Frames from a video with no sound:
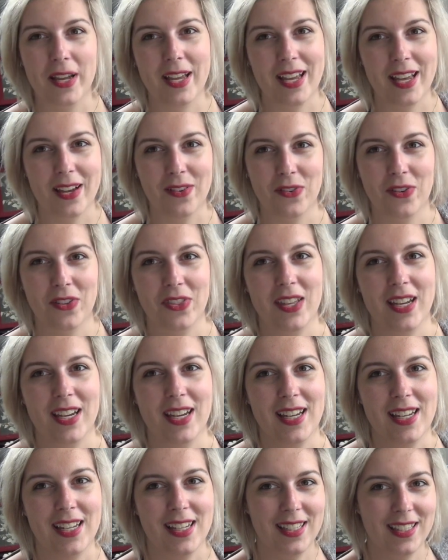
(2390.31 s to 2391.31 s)
everything
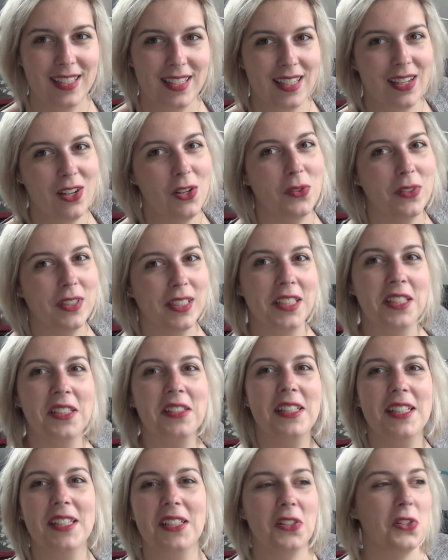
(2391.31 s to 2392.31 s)
is over here
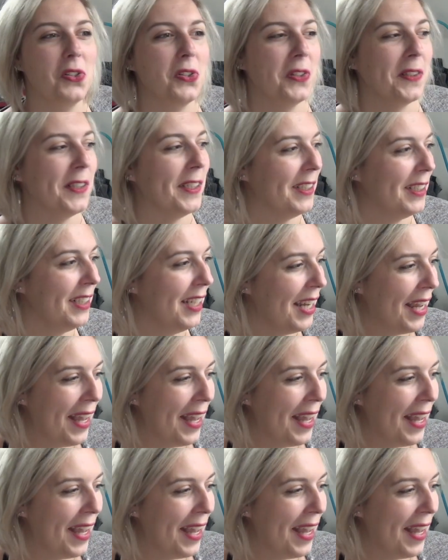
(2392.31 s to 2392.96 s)
in a corner,